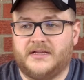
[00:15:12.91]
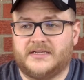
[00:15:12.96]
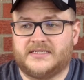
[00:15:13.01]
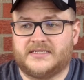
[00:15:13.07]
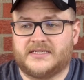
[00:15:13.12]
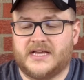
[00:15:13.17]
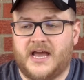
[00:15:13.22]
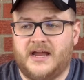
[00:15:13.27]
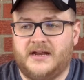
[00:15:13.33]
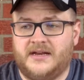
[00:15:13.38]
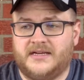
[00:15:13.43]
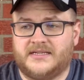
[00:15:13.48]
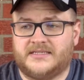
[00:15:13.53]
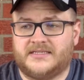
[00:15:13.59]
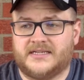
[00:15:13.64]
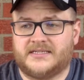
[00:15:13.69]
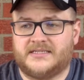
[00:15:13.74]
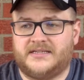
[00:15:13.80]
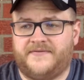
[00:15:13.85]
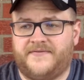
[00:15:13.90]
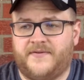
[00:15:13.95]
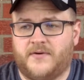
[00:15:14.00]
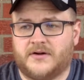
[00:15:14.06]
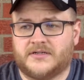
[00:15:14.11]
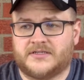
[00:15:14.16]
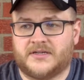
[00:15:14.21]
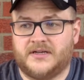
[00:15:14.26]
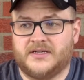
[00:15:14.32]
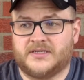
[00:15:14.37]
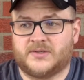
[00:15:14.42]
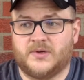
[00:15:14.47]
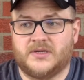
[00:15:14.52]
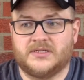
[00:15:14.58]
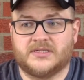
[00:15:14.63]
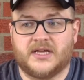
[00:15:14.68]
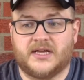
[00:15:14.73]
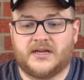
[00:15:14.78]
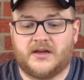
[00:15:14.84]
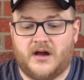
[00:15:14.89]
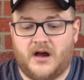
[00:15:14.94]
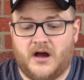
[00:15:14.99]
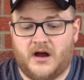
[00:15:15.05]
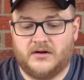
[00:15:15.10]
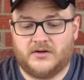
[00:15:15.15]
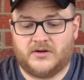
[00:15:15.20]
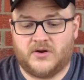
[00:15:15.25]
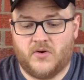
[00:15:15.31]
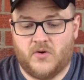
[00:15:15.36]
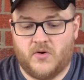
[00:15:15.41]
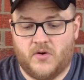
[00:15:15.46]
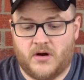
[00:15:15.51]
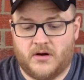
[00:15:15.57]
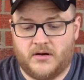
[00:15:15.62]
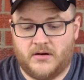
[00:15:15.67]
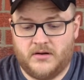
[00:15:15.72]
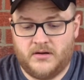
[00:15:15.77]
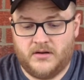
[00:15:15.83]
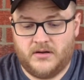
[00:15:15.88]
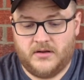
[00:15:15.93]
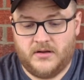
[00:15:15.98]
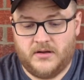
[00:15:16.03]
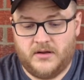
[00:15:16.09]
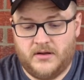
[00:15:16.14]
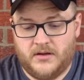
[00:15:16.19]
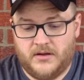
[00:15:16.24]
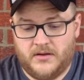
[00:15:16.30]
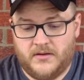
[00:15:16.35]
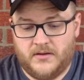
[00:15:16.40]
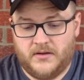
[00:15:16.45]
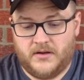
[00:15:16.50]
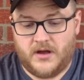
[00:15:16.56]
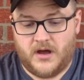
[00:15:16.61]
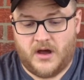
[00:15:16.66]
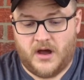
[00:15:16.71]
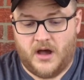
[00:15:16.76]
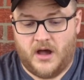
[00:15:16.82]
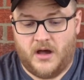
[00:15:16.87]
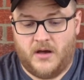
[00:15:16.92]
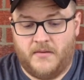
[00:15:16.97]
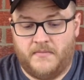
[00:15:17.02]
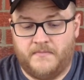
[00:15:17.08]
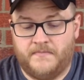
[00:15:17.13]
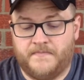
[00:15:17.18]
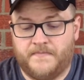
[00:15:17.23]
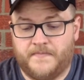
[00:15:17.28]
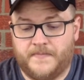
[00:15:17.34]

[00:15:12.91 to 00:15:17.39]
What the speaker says: This is an ND64, so this one's like hardcore polarizer